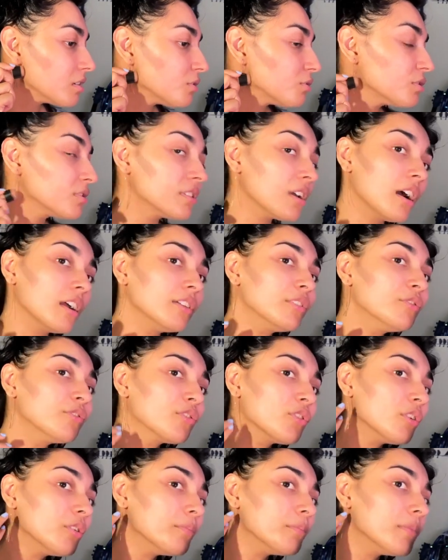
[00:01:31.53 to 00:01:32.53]
you start
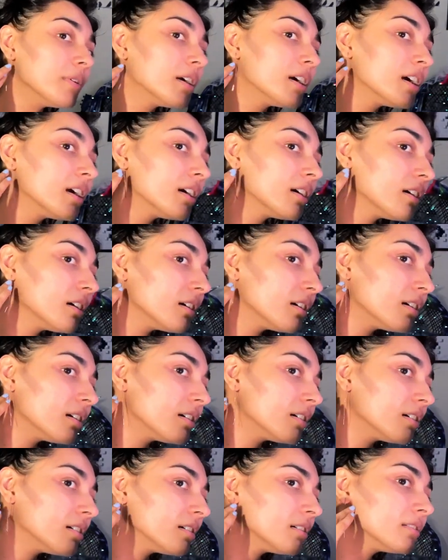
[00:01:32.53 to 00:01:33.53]
from
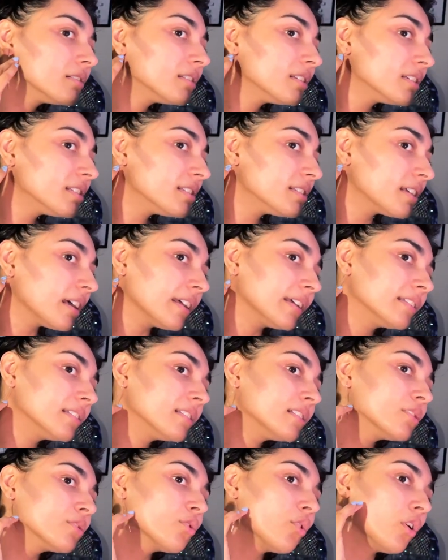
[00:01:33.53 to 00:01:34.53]
this side,
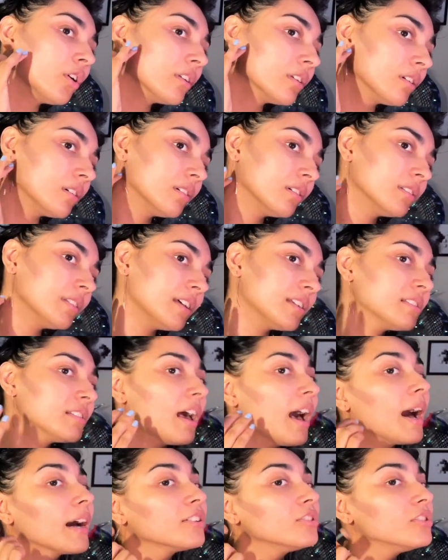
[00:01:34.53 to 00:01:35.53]
this corner, that's
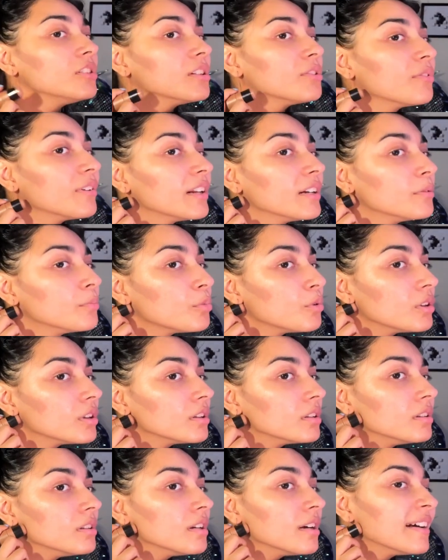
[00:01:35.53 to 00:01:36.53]
actually very
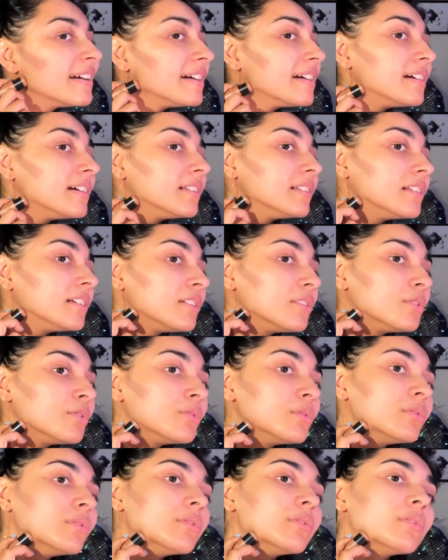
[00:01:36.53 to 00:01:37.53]
important, and then
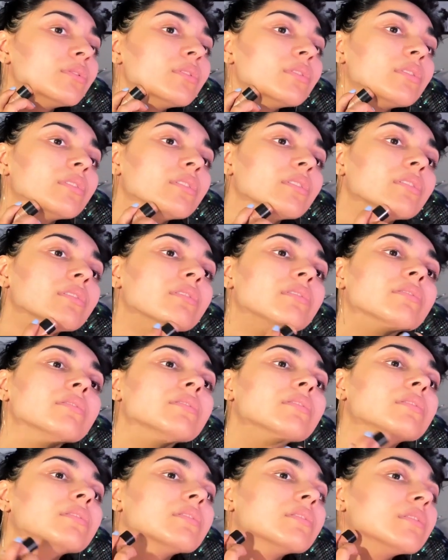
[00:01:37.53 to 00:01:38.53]
you
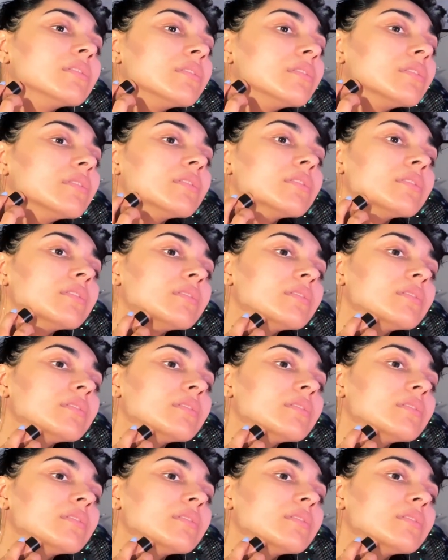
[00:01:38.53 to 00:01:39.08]
flick it down.